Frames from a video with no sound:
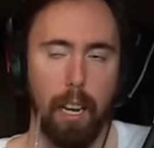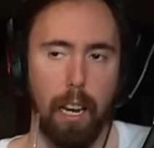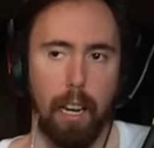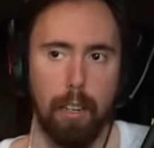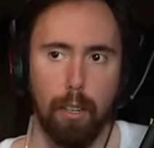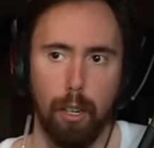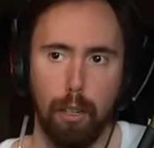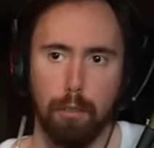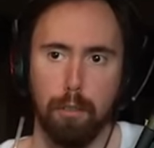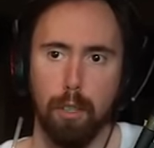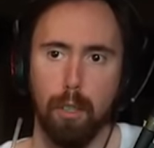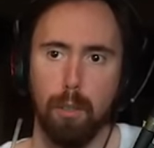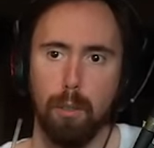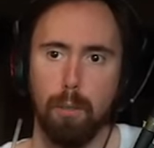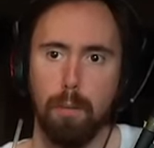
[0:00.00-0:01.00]
and
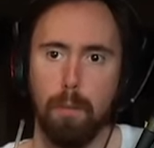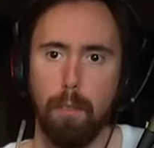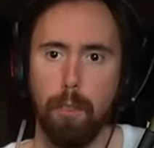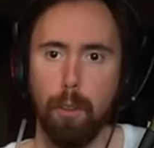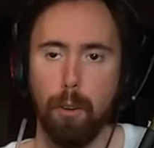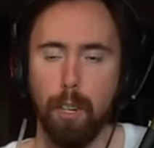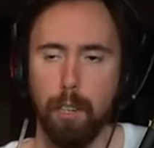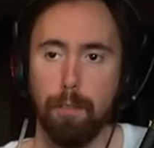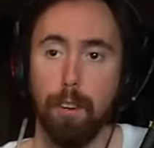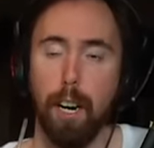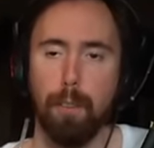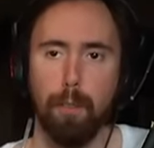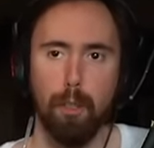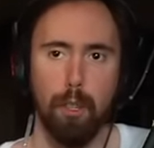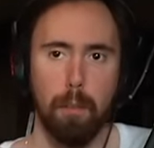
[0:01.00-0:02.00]
also
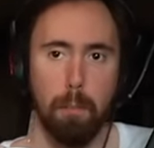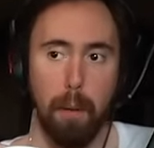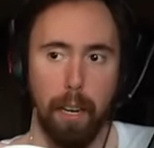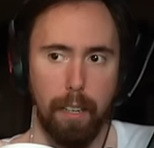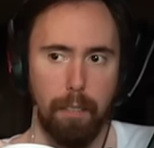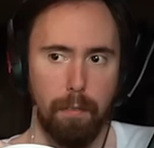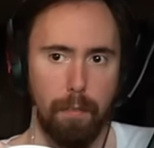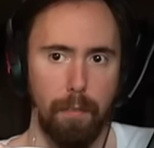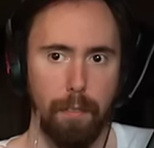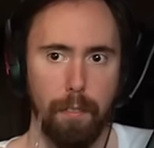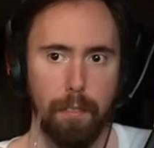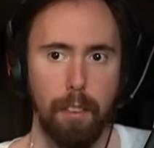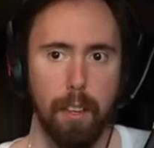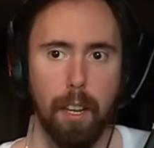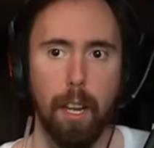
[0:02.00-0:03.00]
35 year old men.
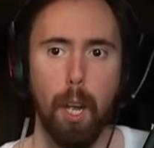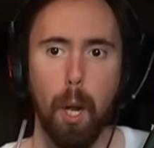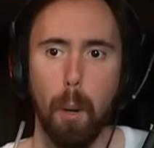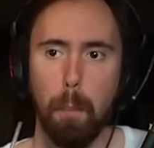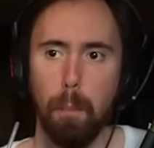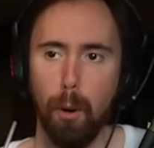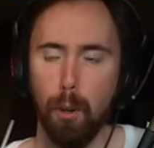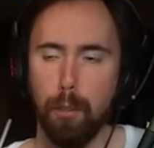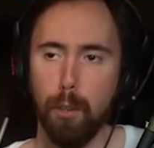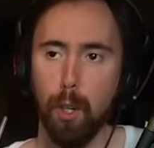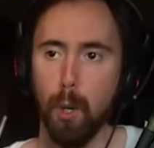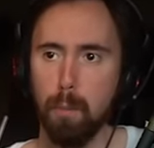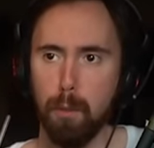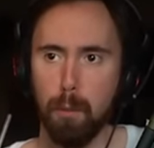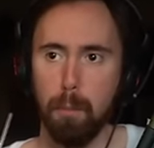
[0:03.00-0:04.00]
Both
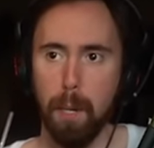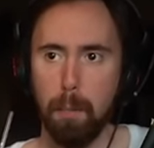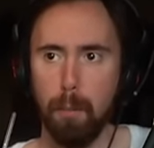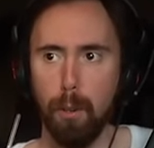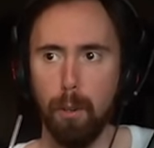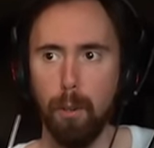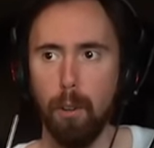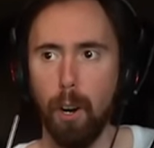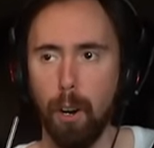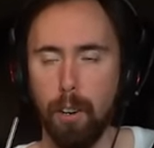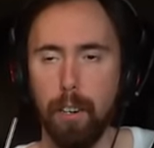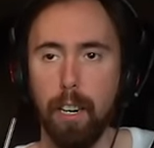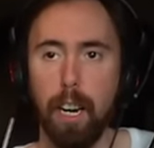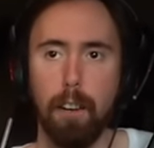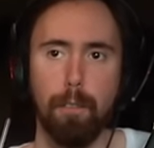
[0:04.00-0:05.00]
groups of people are
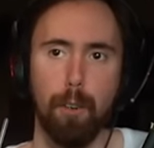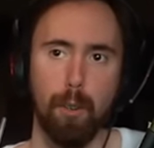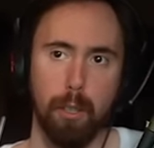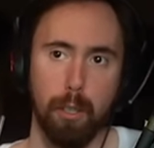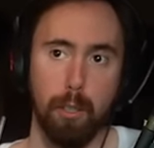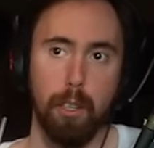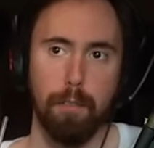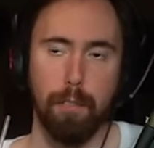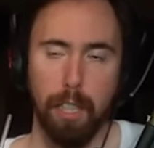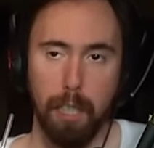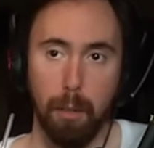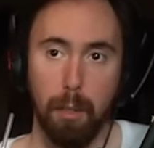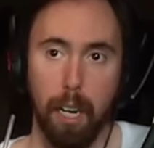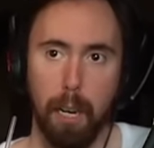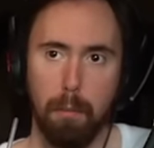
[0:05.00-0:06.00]
not very good at
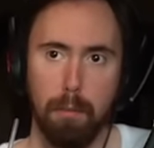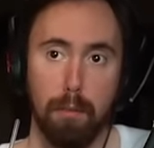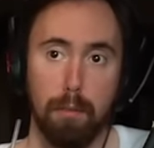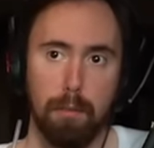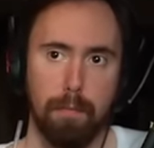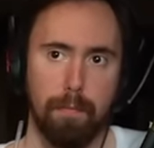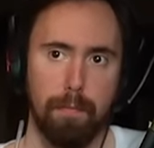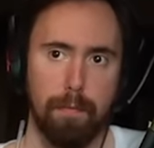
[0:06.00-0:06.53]
video games.